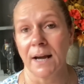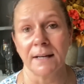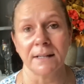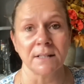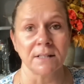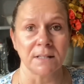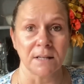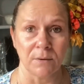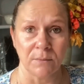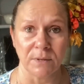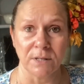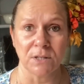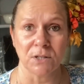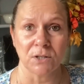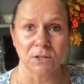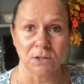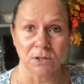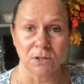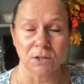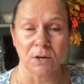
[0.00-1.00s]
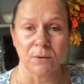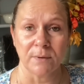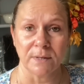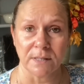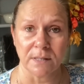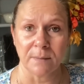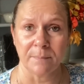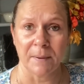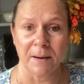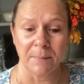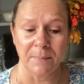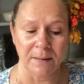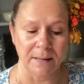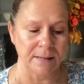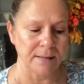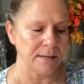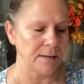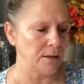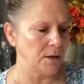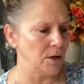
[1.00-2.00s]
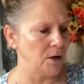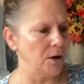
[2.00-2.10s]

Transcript: and so is the babby,